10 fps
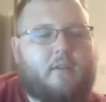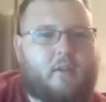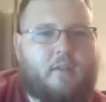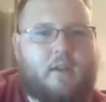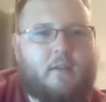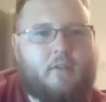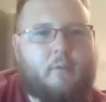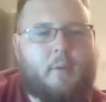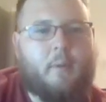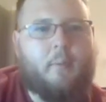You see two
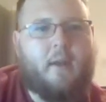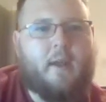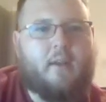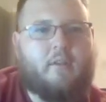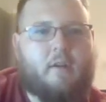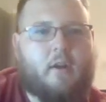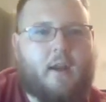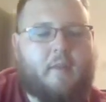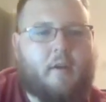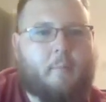people playing each other,
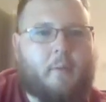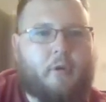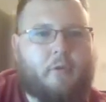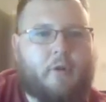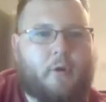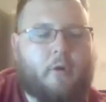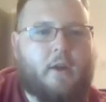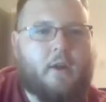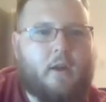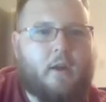and they're both
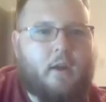recording